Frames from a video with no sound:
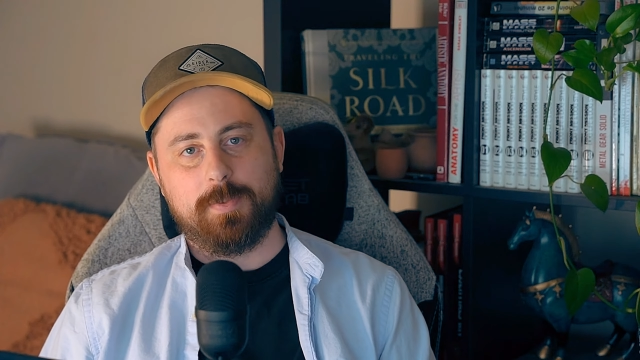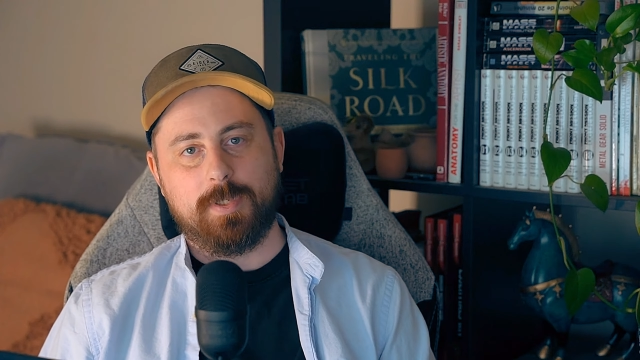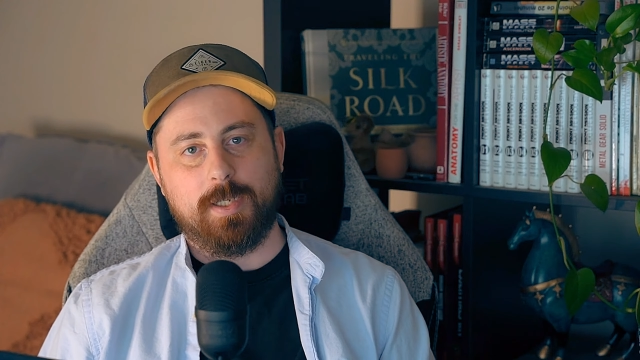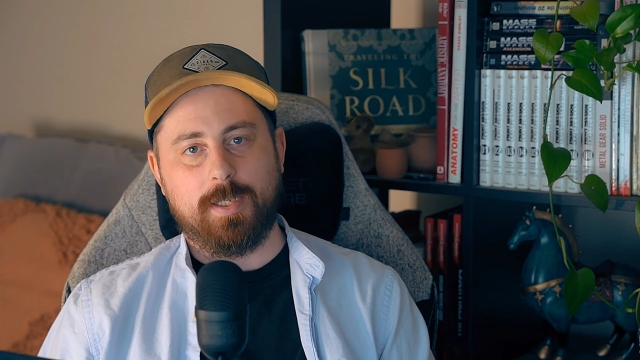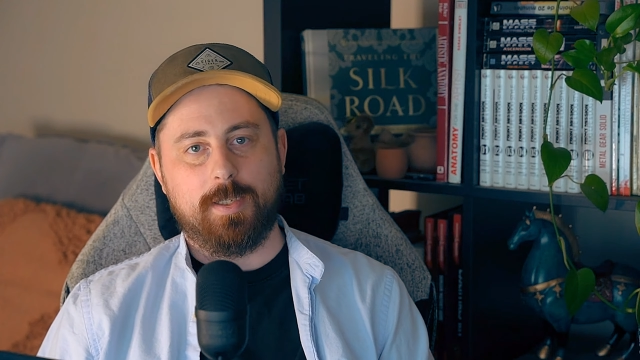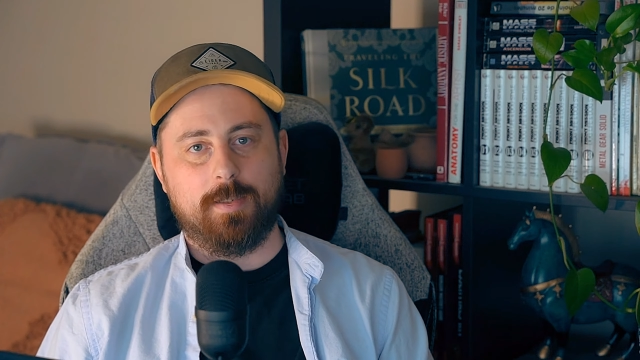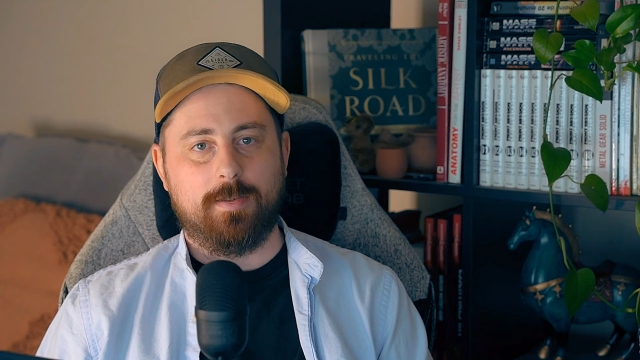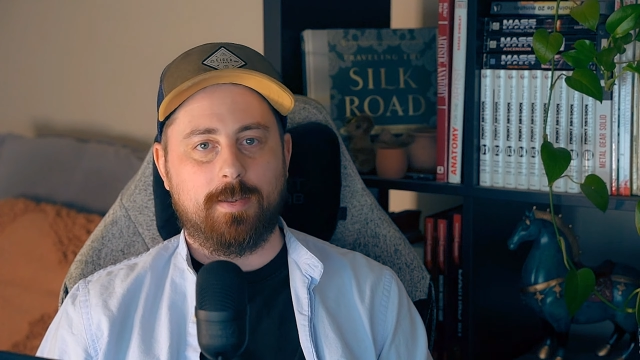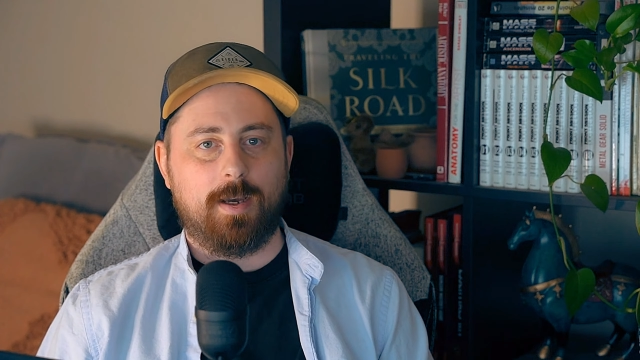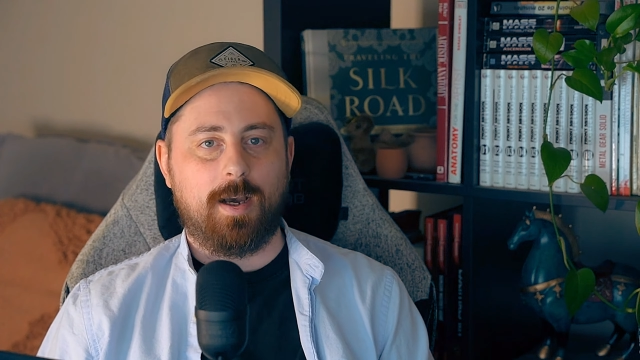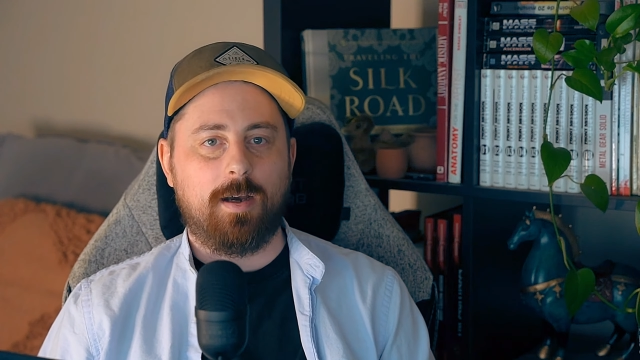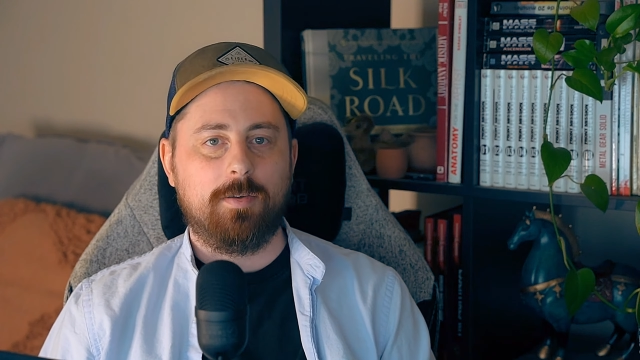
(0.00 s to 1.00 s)
and
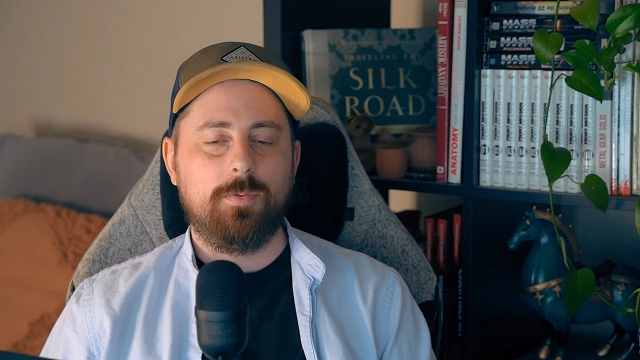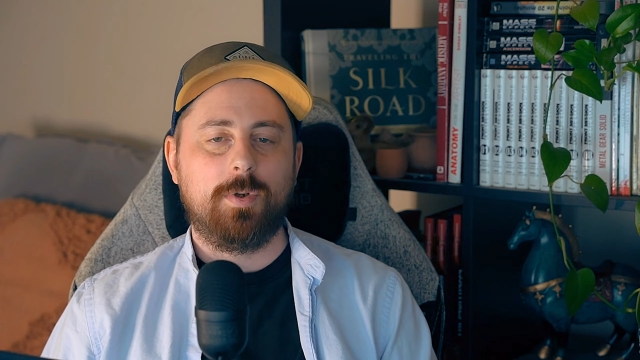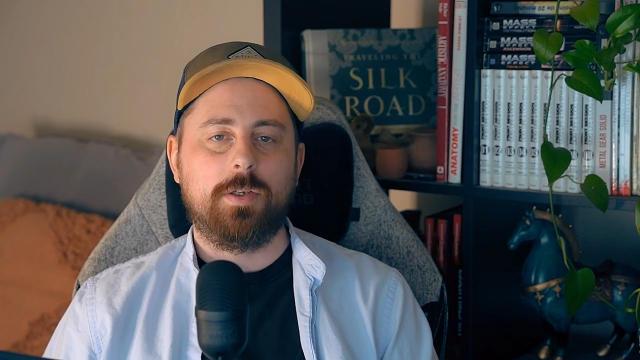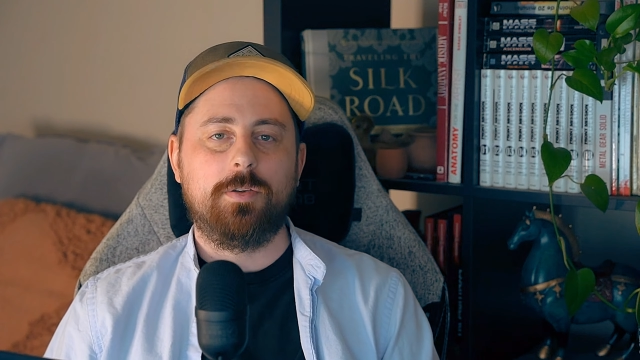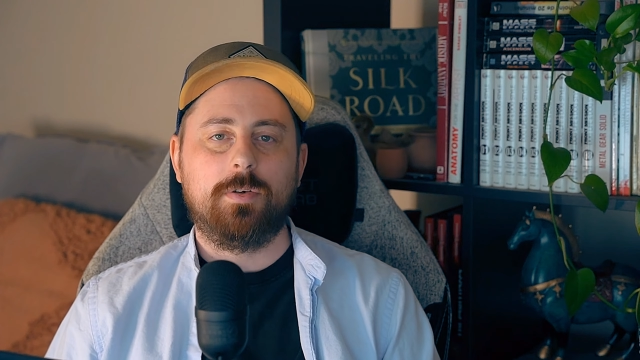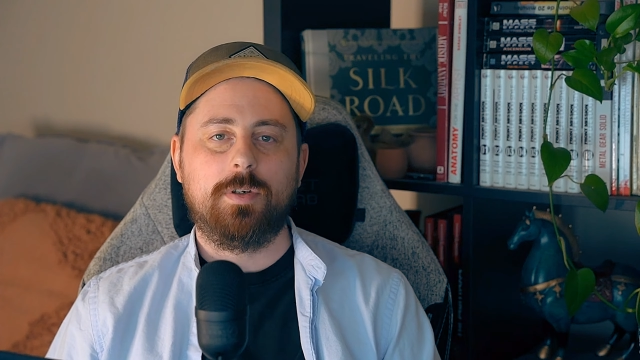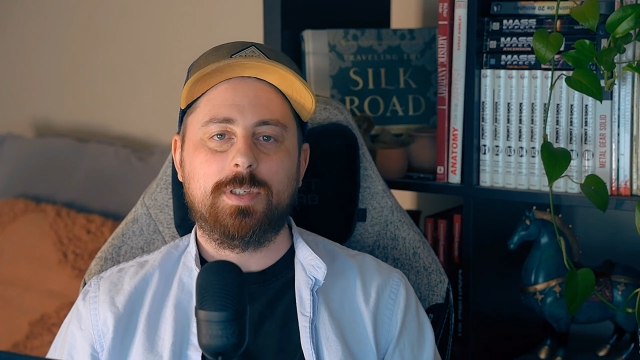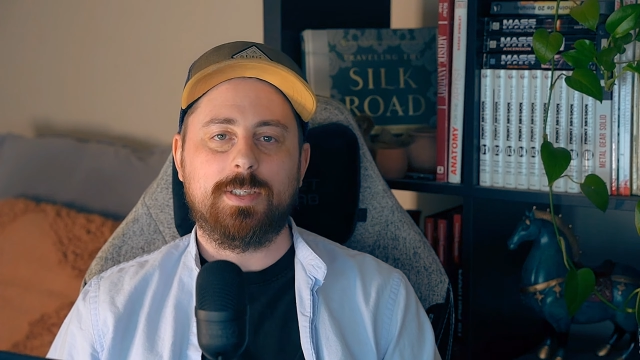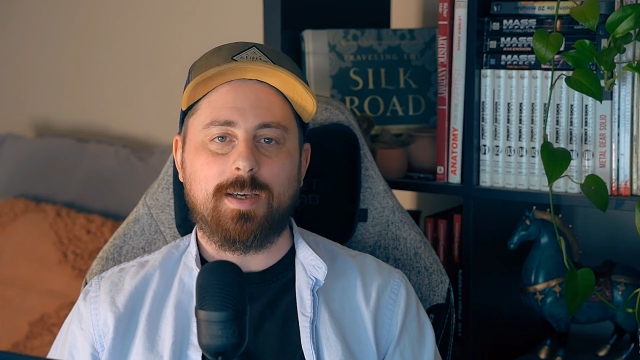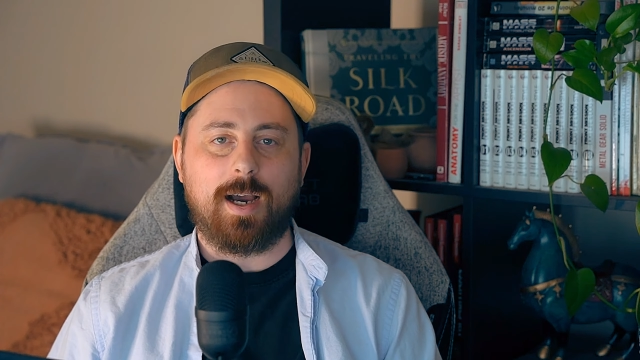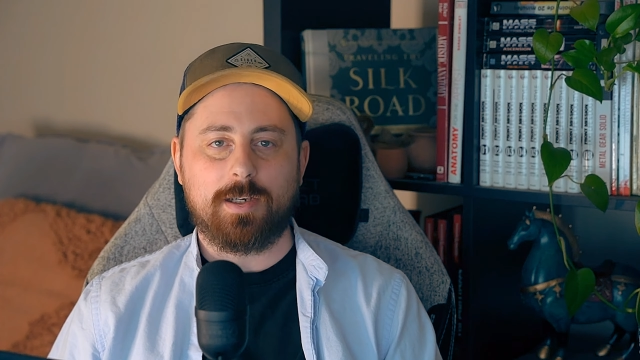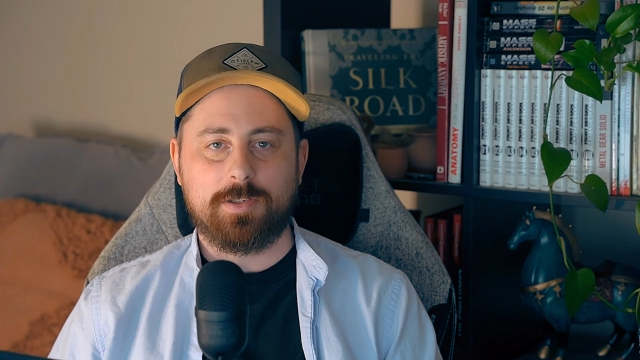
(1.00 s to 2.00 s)
how do I know
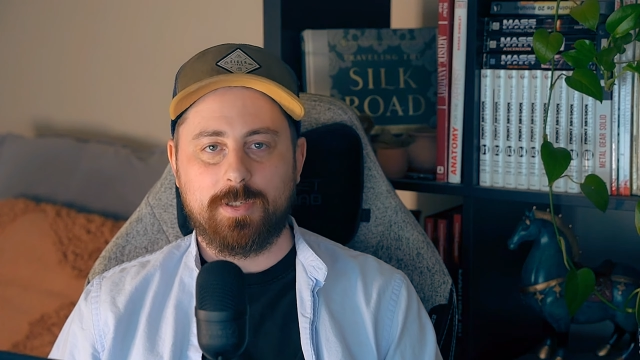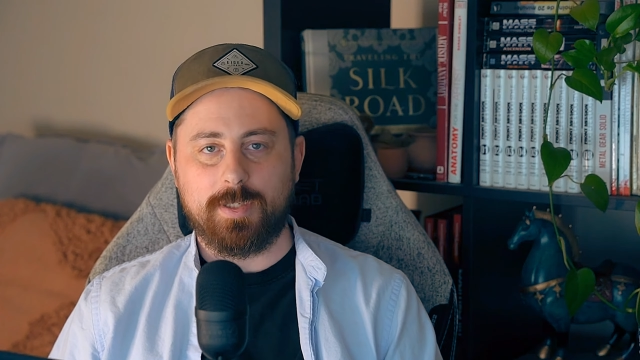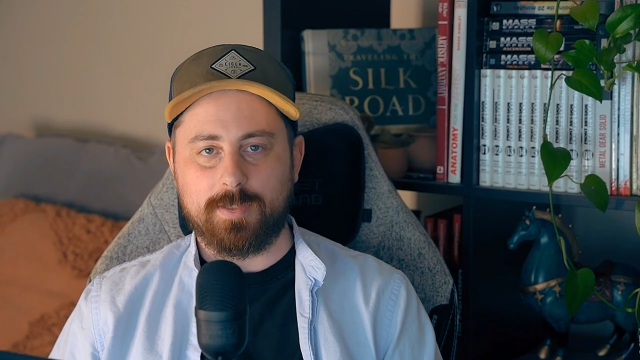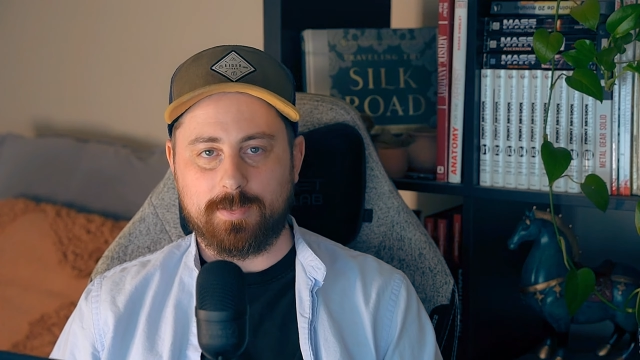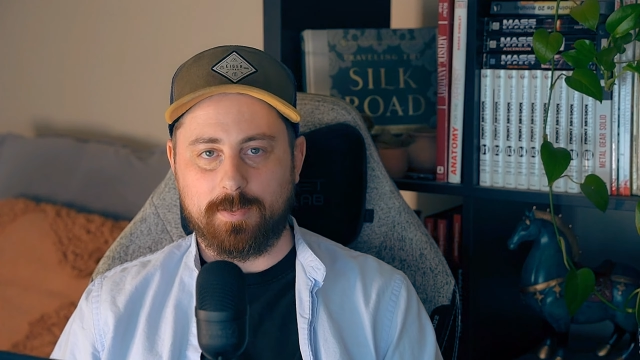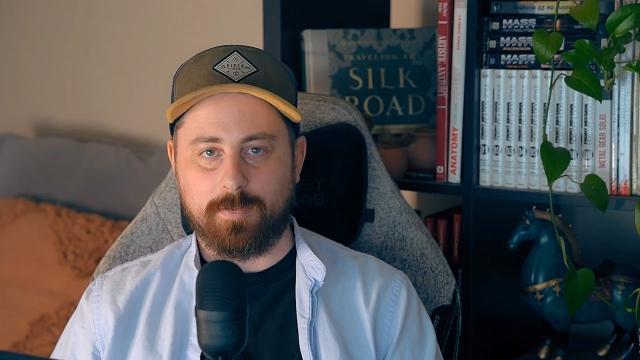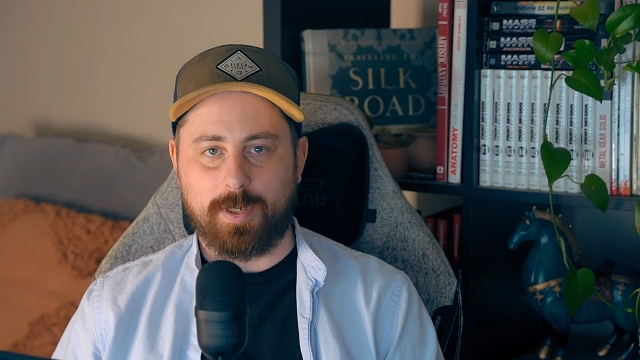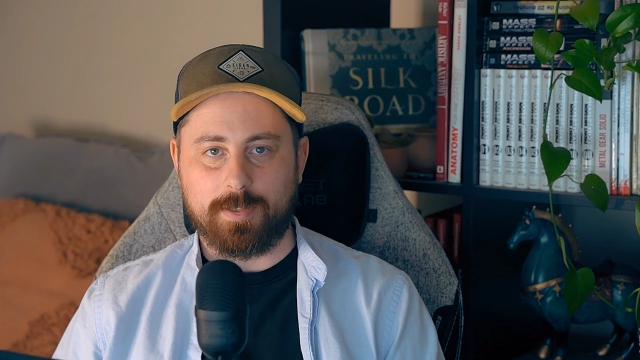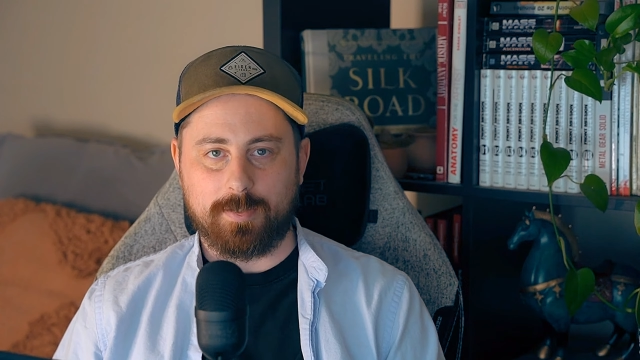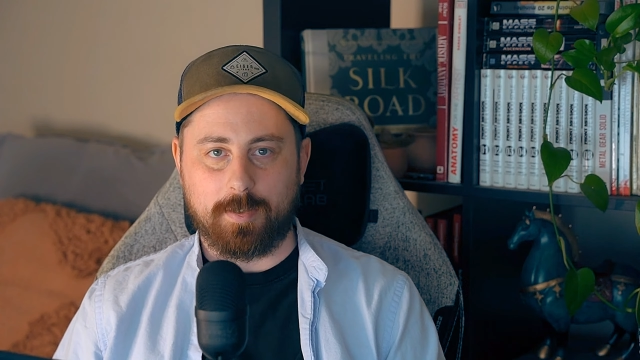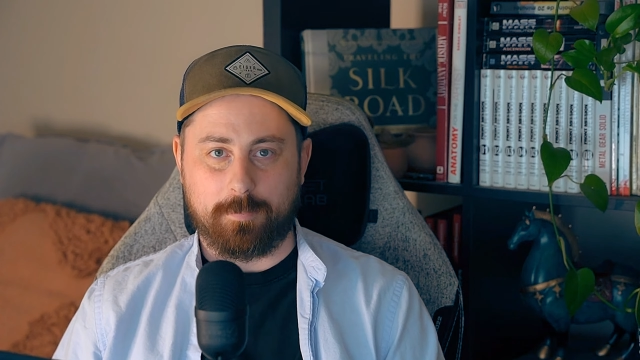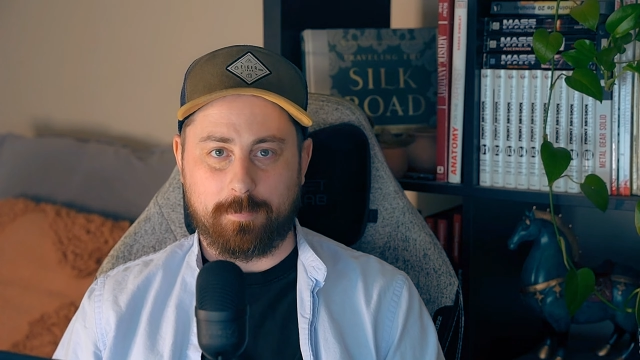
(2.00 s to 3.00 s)
it actually is the
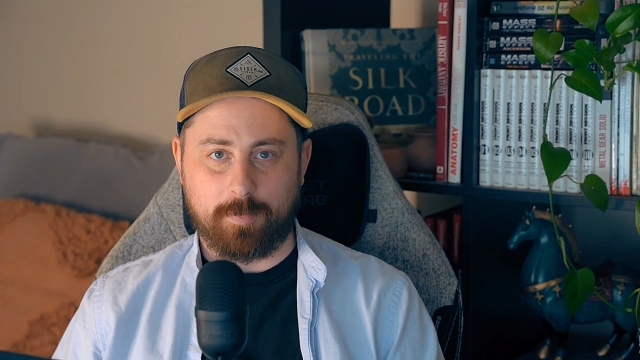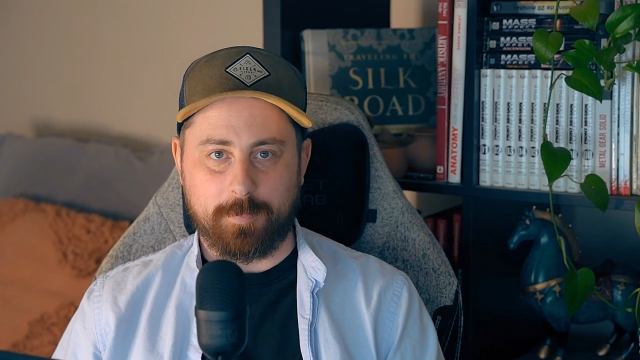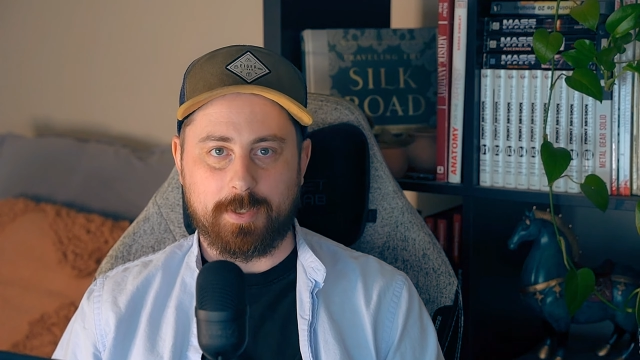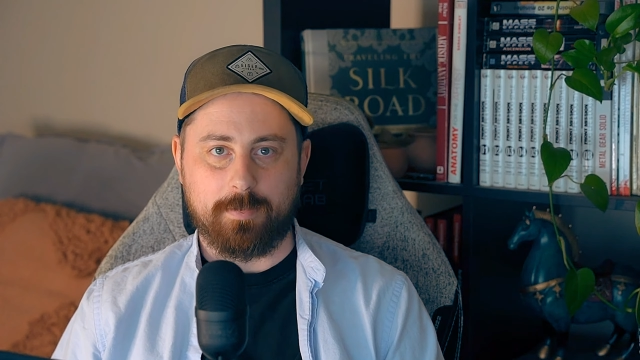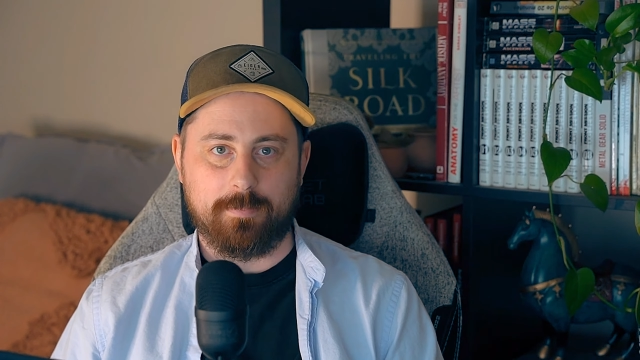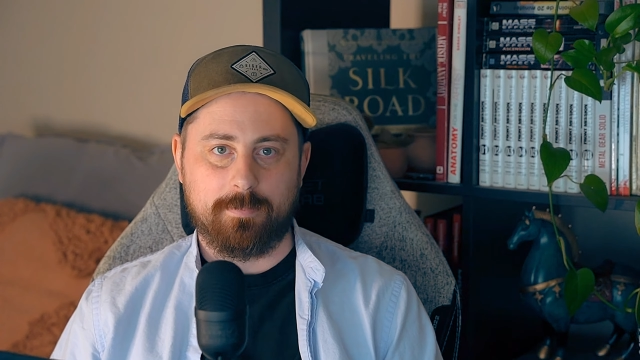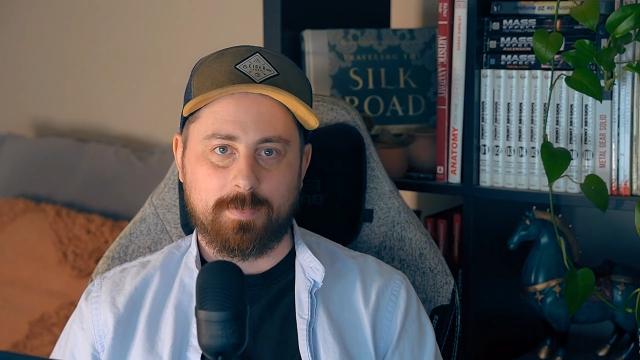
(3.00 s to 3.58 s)
right time for me?